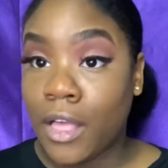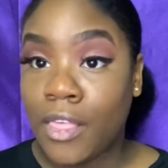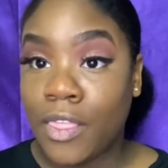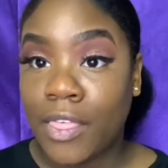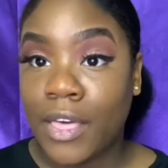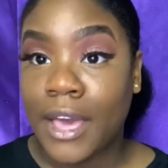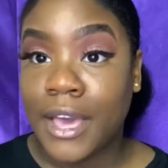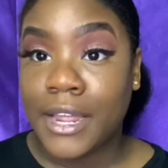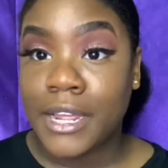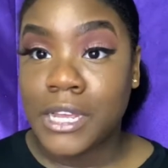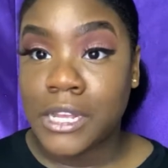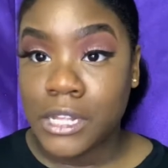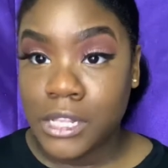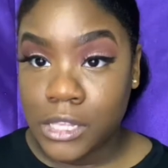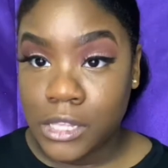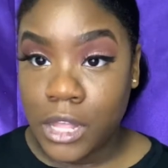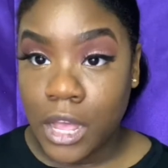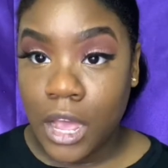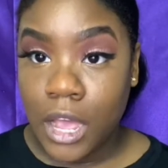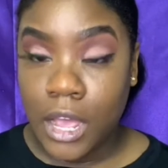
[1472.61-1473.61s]
that is
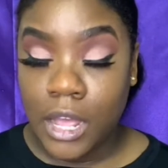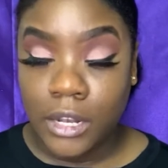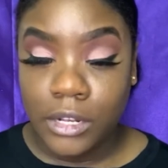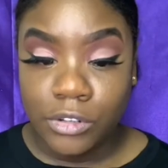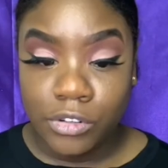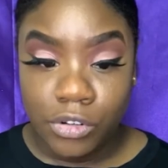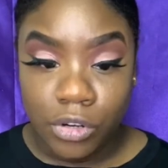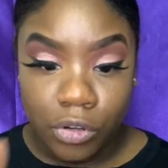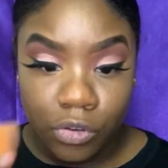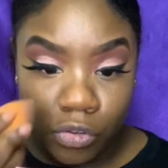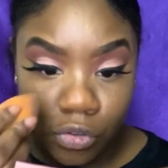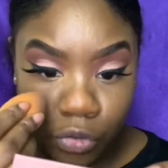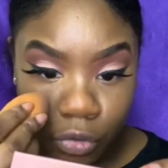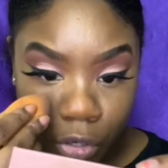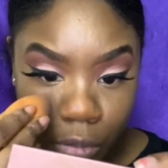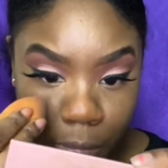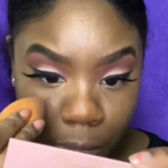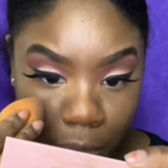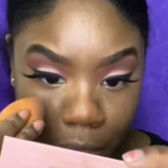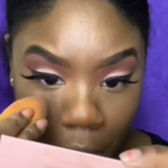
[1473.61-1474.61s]
not drugstore,
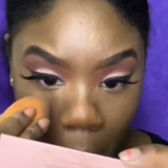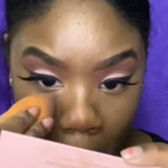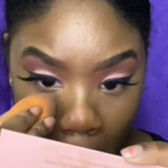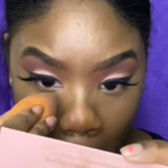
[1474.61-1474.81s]
but